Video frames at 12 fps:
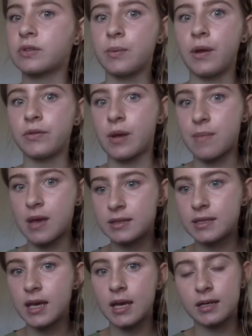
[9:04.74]
smells
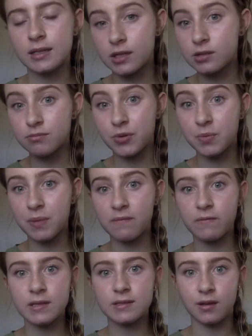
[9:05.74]
amazing and it doesn't burn my
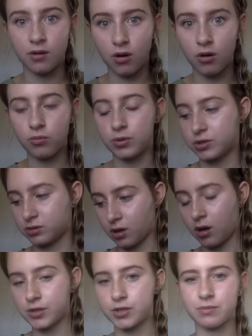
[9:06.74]
face at all, which is
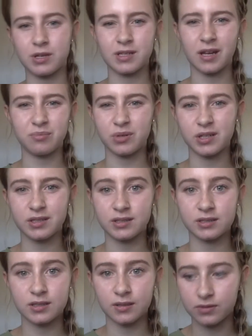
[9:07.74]
awesome because I have pretty
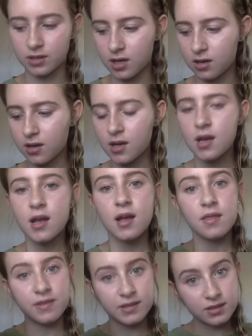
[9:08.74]
sensitive skin.
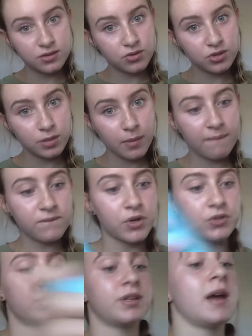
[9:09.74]
This is usually my
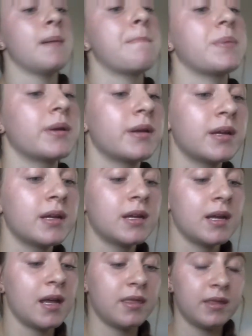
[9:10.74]
first step.
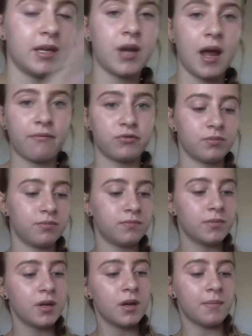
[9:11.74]
And then after
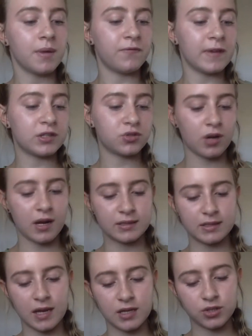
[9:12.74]
my face dries,
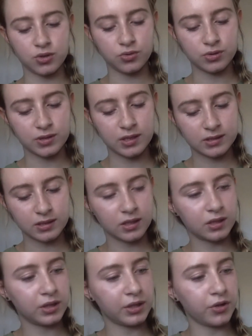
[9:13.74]
I use this
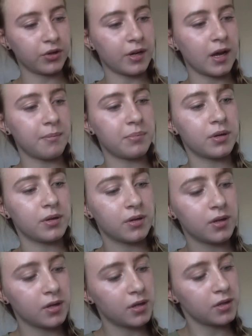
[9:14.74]
Clear It Up
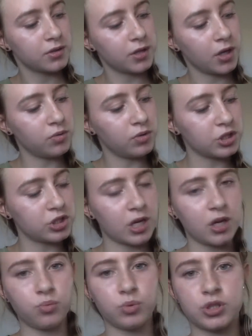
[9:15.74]
toning
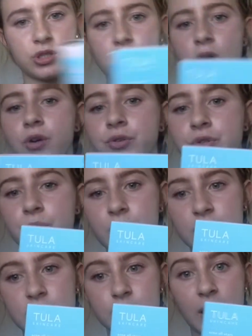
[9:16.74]
gel, which is also
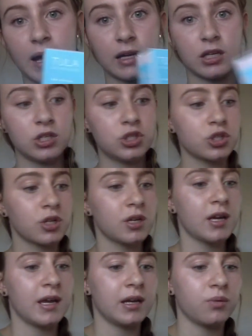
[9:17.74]
in this package.
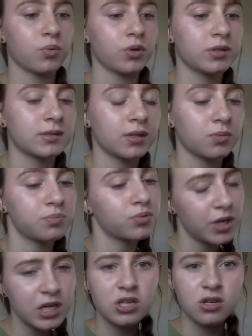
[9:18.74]
And it works
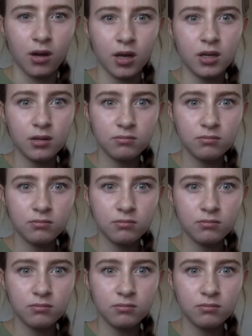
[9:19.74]
pretty good.